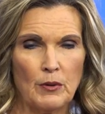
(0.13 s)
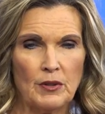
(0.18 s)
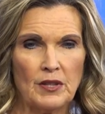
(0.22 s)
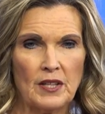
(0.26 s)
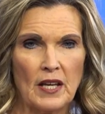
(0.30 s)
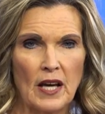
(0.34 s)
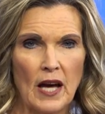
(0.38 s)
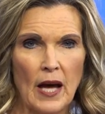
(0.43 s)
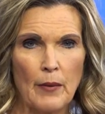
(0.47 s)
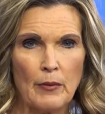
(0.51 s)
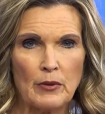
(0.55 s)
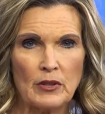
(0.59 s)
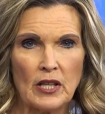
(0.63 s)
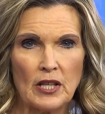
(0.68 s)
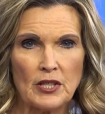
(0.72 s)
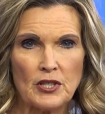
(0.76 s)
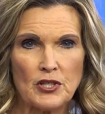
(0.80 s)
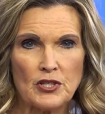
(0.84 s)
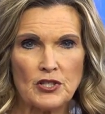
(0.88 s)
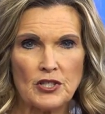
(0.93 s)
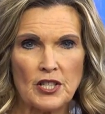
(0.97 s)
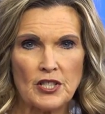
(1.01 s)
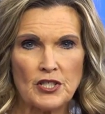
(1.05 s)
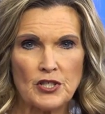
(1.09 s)
with the Iowa
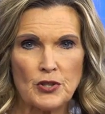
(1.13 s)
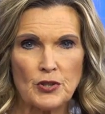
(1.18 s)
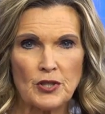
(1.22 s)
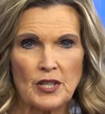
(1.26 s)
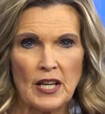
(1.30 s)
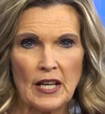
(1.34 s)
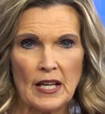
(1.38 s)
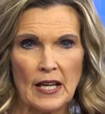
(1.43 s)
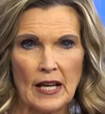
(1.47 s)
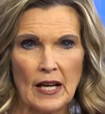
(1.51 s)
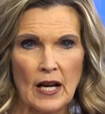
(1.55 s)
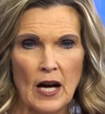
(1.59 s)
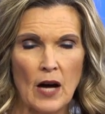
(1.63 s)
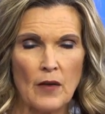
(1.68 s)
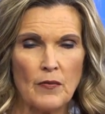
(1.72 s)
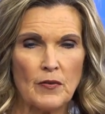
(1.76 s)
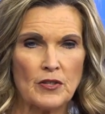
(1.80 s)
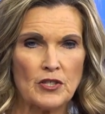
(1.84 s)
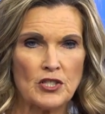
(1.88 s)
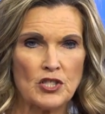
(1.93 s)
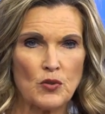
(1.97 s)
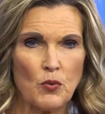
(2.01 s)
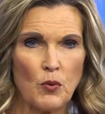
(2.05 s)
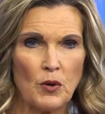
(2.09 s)
legislature kicking
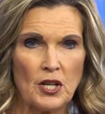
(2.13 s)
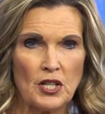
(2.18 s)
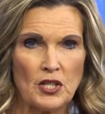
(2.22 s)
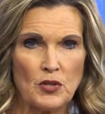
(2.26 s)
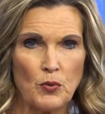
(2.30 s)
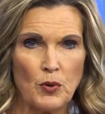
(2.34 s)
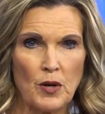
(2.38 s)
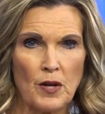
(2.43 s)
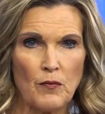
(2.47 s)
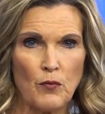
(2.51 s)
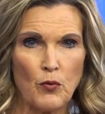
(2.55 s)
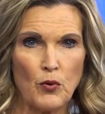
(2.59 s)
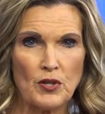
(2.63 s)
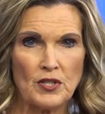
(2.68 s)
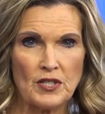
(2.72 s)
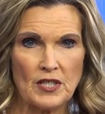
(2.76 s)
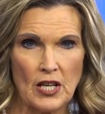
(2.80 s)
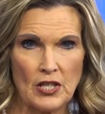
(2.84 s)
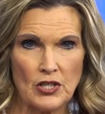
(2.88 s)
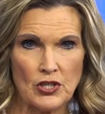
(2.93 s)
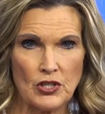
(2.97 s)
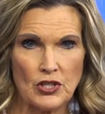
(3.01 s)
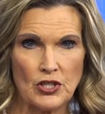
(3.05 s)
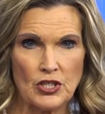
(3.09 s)
off its 2024
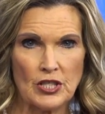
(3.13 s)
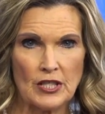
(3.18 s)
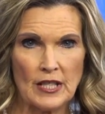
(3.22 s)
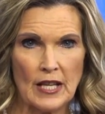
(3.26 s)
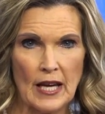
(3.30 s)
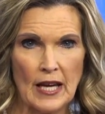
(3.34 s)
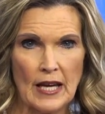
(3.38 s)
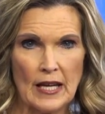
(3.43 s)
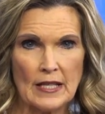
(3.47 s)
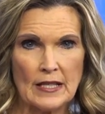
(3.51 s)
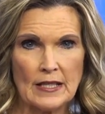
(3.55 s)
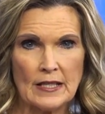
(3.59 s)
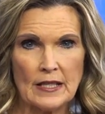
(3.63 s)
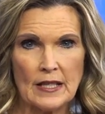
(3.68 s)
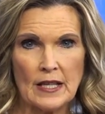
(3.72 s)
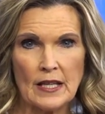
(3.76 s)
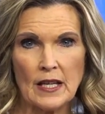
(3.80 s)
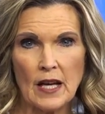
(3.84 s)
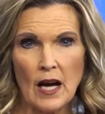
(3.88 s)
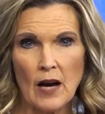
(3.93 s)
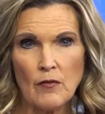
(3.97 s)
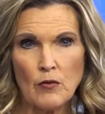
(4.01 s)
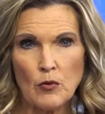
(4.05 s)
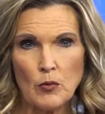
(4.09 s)
session today,
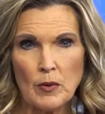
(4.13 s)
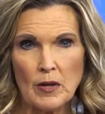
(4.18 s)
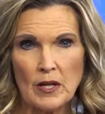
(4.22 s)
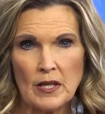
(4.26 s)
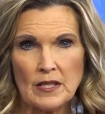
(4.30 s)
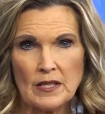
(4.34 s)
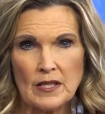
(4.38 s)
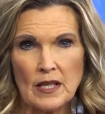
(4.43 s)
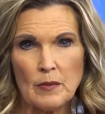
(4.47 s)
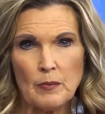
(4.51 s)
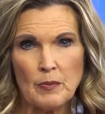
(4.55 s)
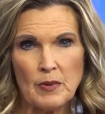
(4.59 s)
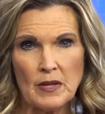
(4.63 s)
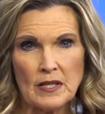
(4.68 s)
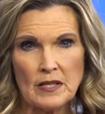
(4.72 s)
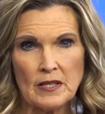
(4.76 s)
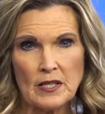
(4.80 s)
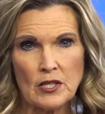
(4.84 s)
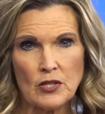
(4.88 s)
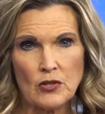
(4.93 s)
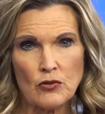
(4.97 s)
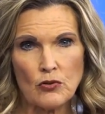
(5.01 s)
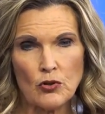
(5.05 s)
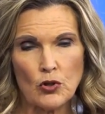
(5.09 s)
city governments and
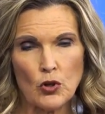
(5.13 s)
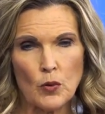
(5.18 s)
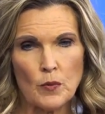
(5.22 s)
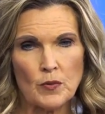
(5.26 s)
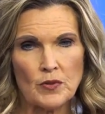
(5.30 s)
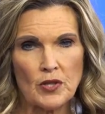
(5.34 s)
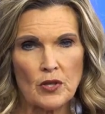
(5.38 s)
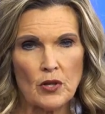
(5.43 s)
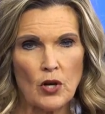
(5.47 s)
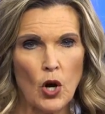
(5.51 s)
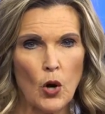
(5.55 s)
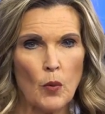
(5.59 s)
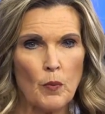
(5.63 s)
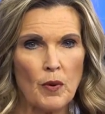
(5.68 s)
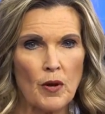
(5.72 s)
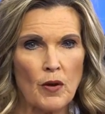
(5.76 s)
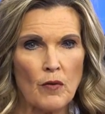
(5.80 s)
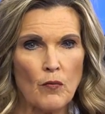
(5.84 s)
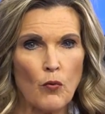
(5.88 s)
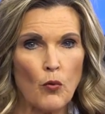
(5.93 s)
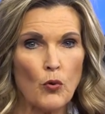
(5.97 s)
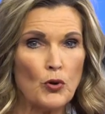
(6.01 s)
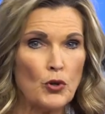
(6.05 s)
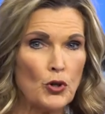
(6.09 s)
business groups are
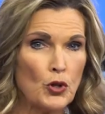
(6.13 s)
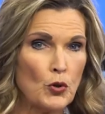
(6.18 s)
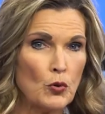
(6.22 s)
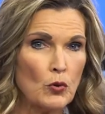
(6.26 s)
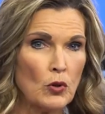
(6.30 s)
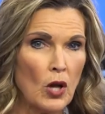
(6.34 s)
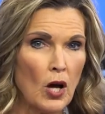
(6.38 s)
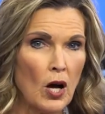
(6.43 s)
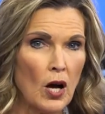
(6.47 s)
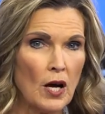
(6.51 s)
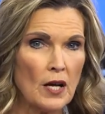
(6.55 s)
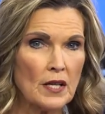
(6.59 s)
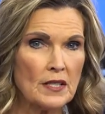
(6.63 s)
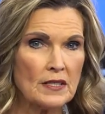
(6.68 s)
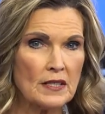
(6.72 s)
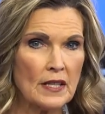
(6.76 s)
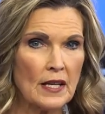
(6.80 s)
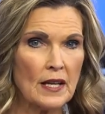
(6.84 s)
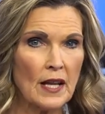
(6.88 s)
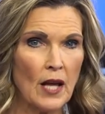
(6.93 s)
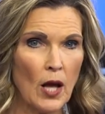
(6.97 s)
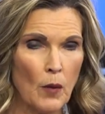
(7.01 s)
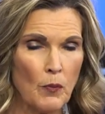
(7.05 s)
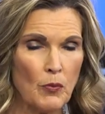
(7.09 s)
hoping for new laws
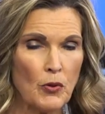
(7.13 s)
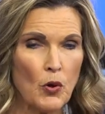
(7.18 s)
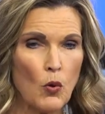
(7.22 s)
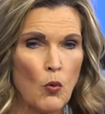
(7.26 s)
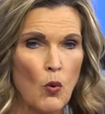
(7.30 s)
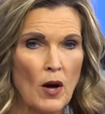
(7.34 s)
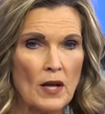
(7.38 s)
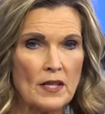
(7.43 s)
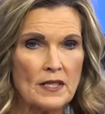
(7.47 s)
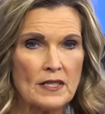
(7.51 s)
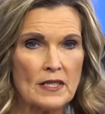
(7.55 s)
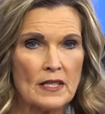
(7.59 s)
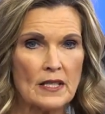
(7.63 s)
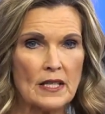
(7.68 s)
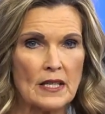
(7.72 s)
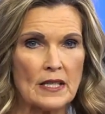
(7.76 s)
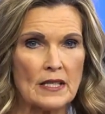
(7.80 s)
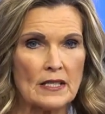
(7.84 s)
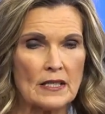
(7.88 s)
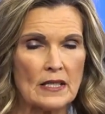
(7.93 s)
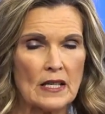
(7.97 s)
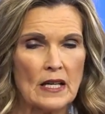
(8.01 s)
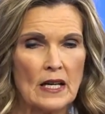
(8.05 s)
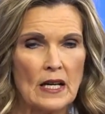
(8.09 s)
that help the Quad
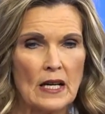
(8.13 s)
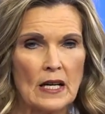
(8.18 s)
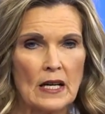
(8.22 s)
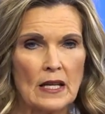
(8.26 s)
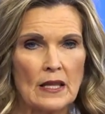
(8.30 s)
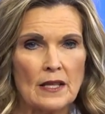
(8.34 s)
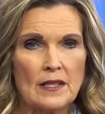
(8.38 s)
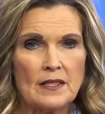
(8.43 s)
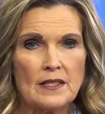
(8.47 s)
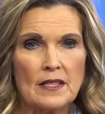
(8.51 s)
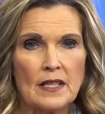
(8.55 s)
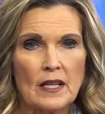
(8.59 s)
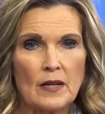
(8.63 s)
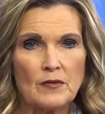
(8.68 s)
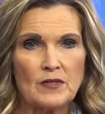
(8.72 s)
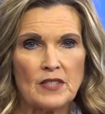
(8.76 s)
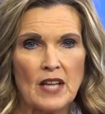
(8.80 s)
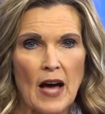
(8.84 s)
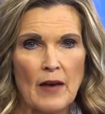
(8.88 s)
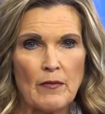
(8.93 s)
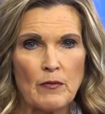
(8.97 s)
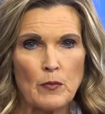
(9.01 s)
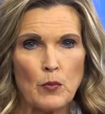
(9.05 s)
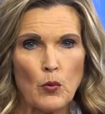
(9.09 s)
Cities. The city of
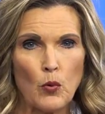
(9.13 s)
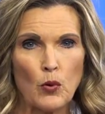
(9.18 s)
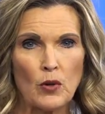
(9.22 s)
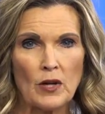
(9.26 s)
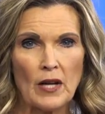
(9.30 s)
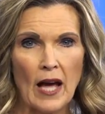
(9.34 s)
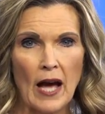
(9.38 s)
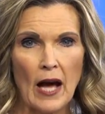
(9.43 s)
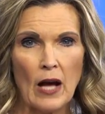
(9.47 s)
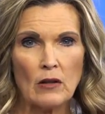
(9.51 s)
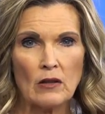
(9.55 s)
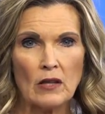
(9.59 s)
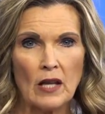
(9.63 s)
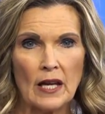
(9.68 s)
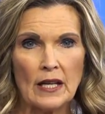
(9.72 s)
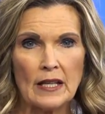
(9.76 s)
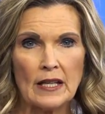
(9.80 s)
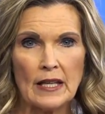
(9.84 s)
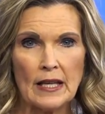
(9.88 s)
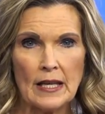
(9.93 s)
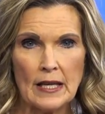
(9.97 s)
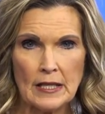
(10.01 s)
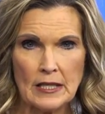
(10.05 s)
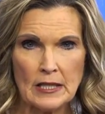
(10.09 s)
Davenport
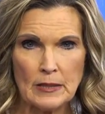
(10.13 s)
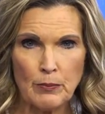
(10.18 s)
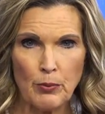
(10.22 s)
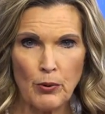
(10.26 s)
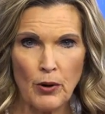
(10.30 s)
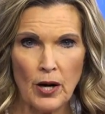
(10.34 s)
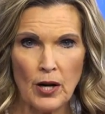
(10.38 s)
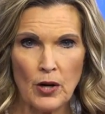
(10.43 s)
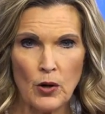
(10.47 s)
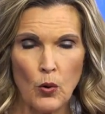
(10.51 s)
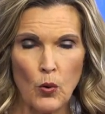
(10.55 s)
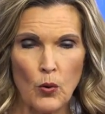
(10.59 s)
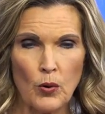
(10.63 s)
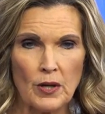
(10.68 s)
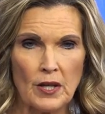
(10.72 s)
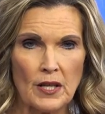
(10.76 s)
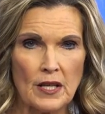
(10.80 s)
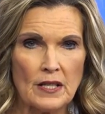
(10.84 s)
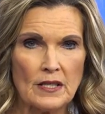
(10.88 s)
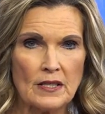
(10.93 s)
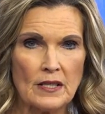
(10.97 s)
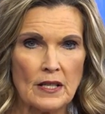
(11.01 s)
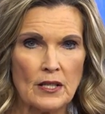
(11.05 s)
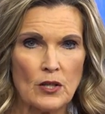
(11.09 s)
outlined its
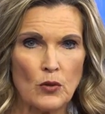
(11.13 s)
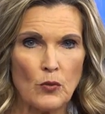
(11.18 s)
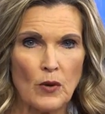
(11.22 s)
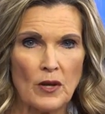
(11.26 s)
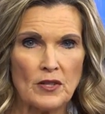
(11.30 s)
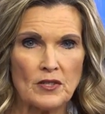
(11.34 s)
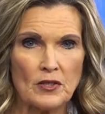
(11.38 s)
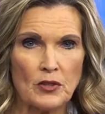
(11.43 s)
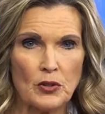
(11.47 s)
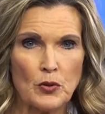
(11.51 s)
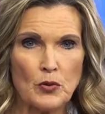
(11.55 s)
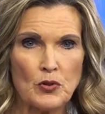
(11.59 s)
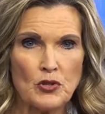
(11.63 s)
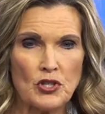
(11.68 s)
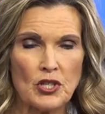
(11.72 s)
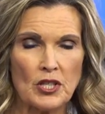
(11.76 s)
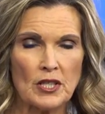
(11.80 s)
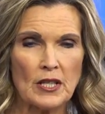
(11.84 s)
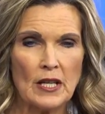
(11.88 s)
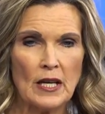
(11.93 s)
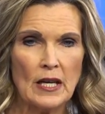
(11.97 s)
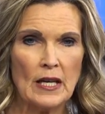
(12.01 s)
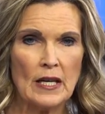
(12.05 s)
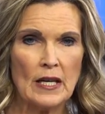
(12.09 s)
priorities in a resolution.